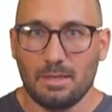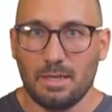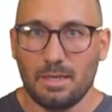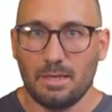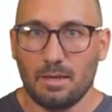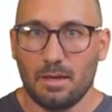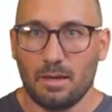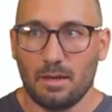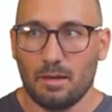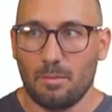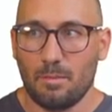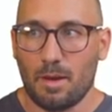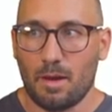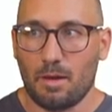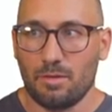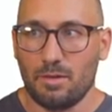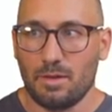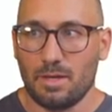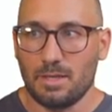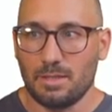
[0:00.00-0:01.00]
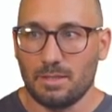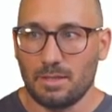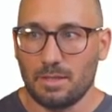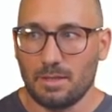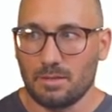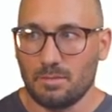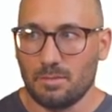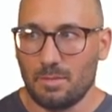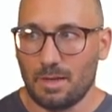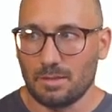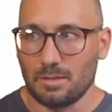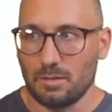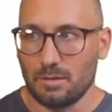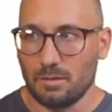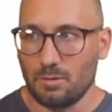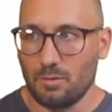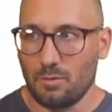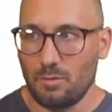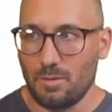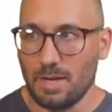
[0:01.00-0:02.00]
detail about the eSense Muscle
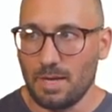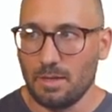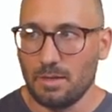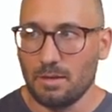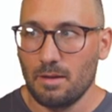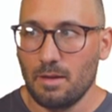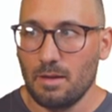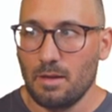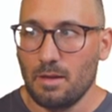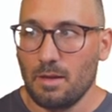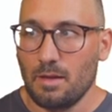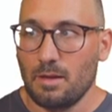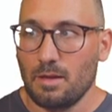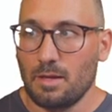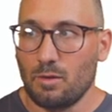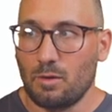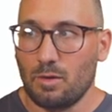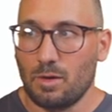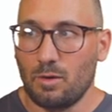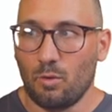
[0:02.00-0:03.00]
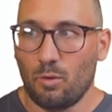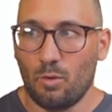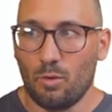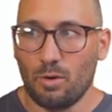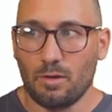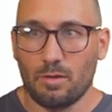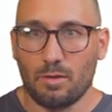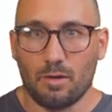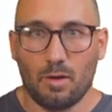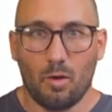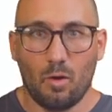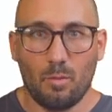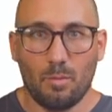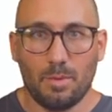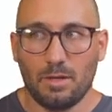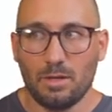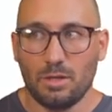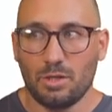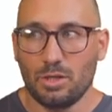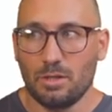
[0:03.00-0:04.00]
to read. You can order the Home
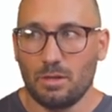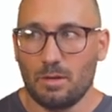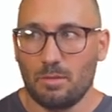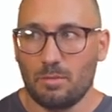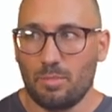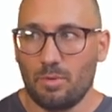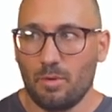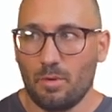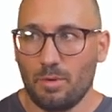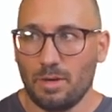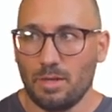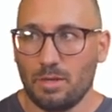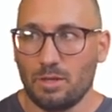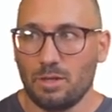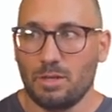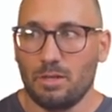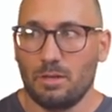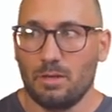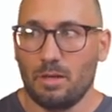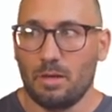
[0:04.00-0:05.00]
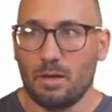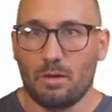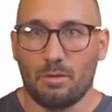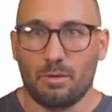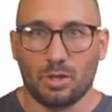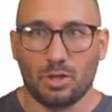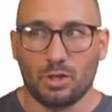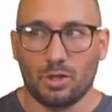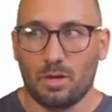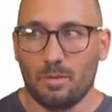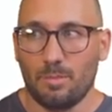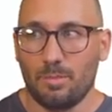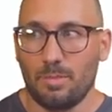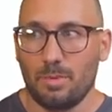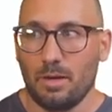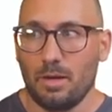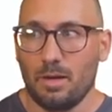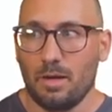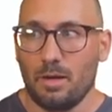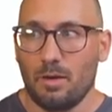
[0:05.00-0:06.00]
Edition and Pro Edition in our shop
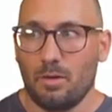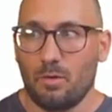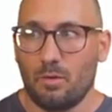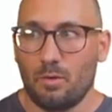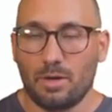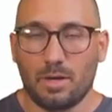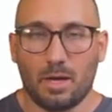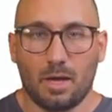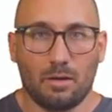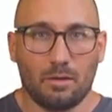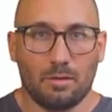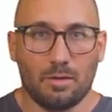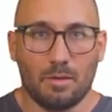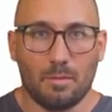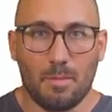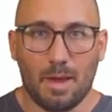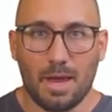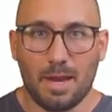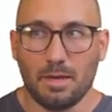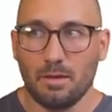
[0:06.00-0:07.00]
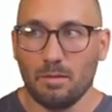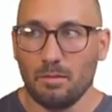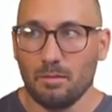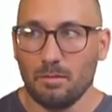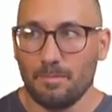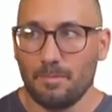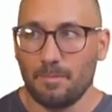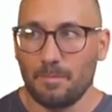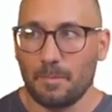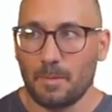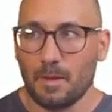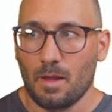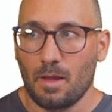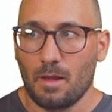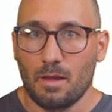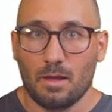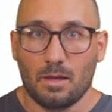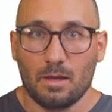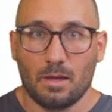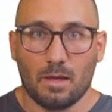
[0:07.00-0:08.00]
or download the manual.
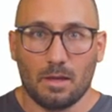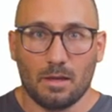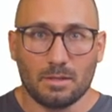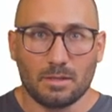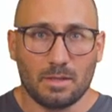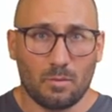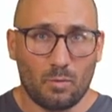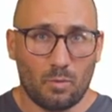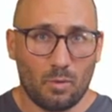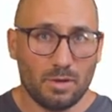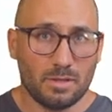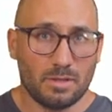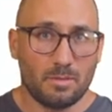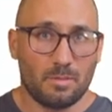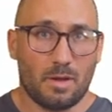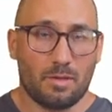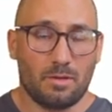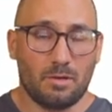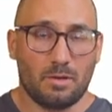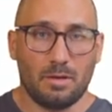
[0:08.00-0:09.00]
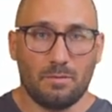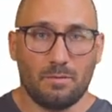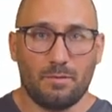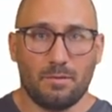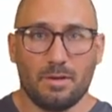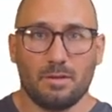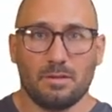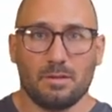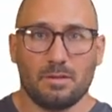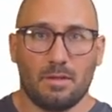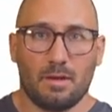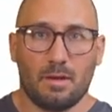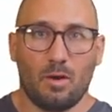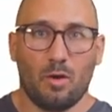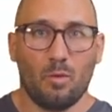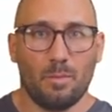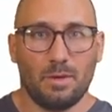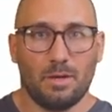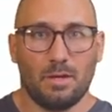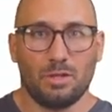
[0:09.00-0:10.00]
Some words about the difference. The
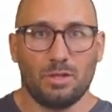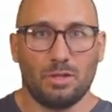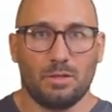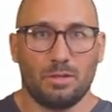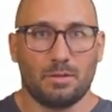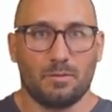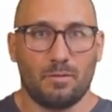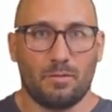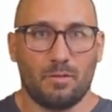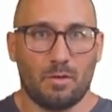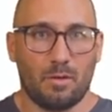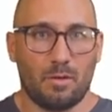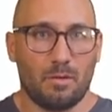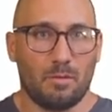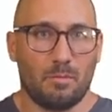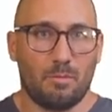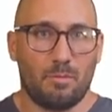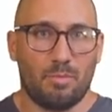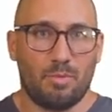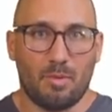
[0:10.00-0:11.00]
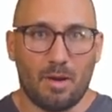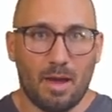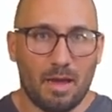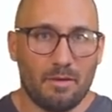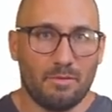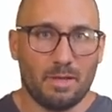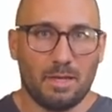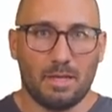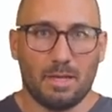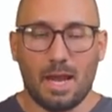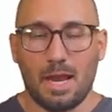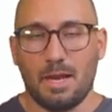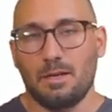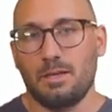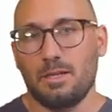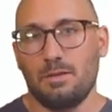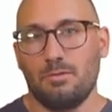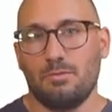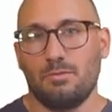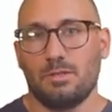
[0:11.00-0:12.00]
Home Edition is for private
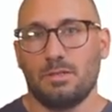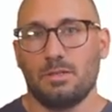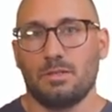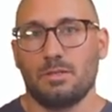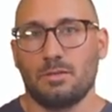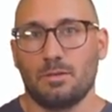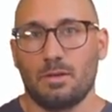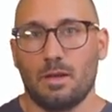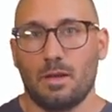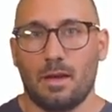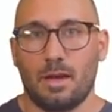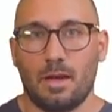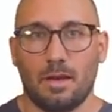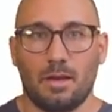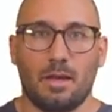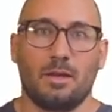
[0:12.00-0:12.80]
end users and